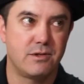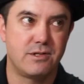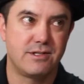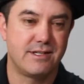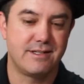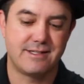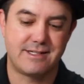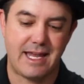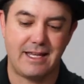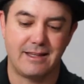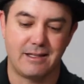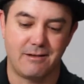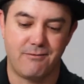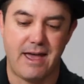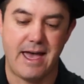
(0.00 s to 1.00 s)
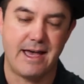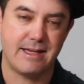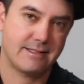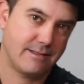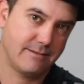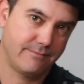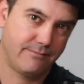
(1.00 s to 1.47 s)
which is insanely
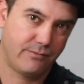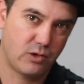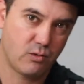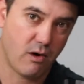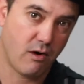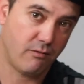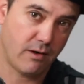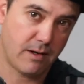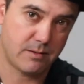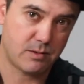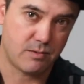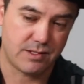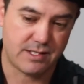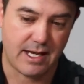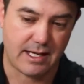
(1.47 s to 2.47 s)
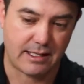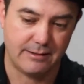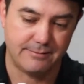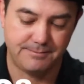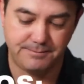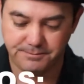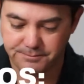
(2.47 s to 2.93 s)
fast. 12 frames per
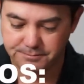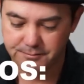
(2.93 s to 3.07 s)
second.